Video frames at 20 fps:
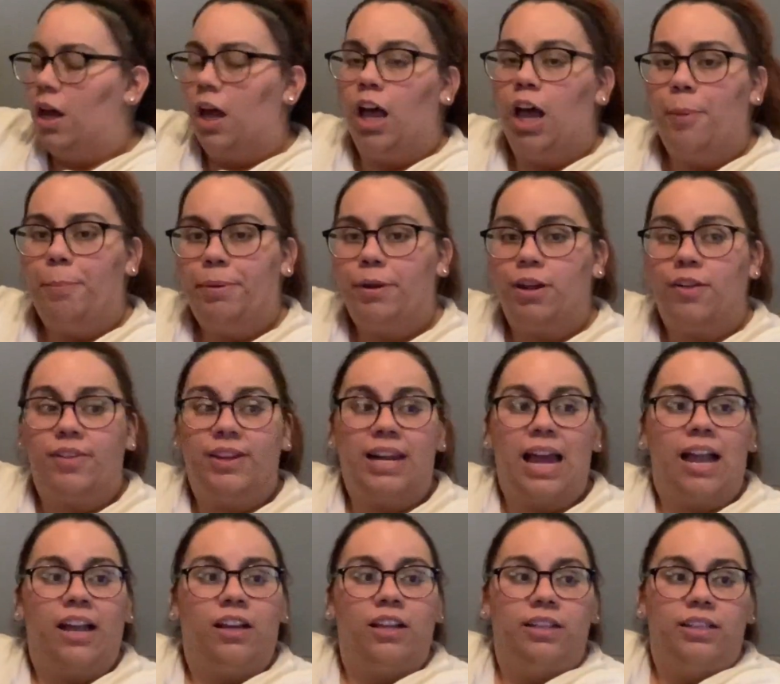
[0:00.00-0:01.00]
up here that
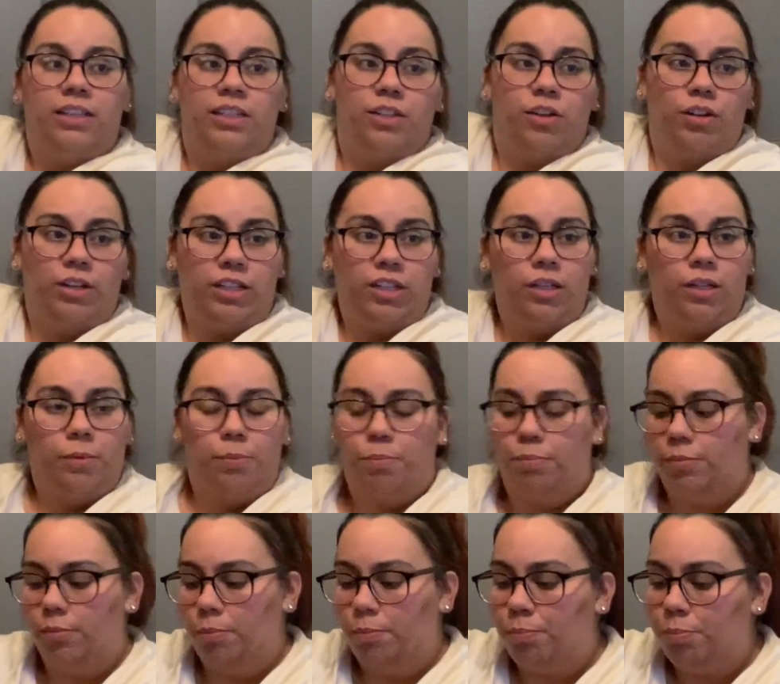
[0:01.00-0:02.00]
I could literally
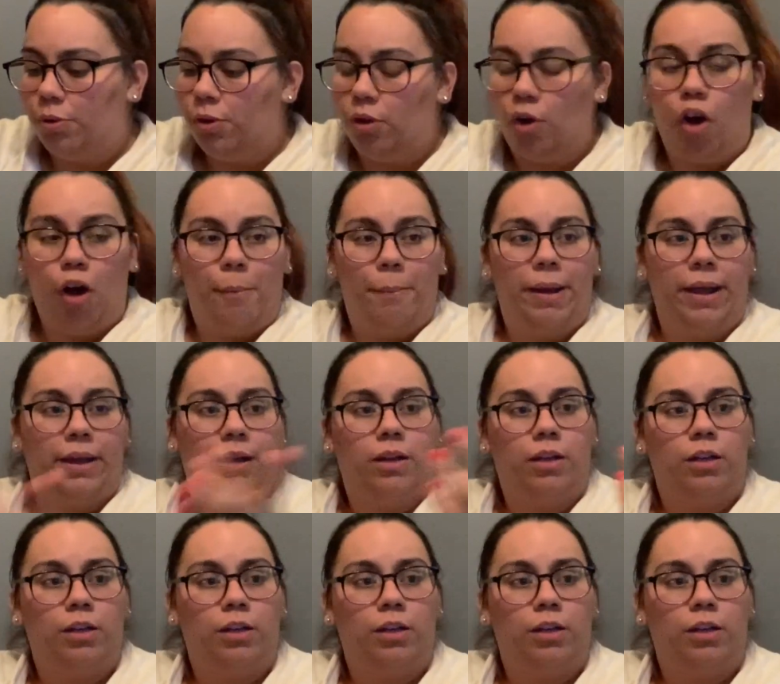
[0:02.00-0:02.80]
put all my